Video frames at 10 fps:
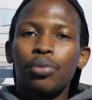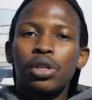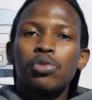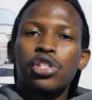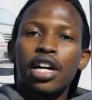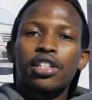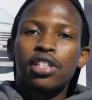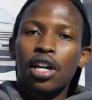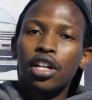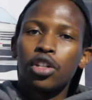memes,
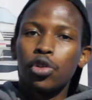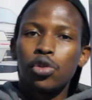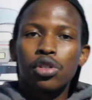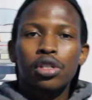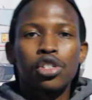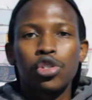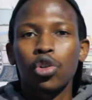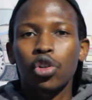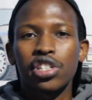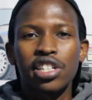reacts and news,
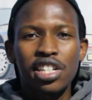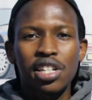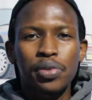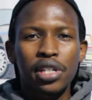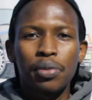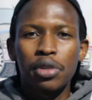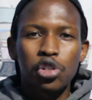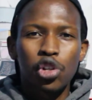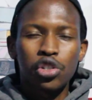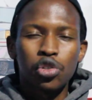so consider subscribing
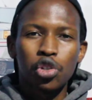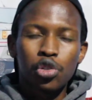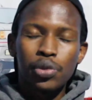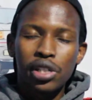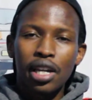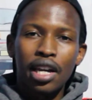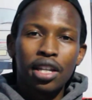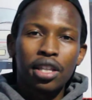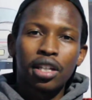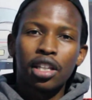so that you don't miss
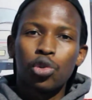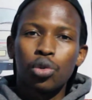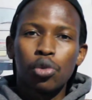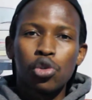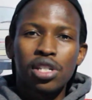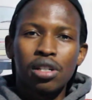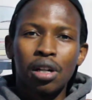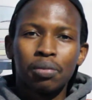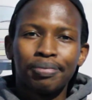anything that we post here.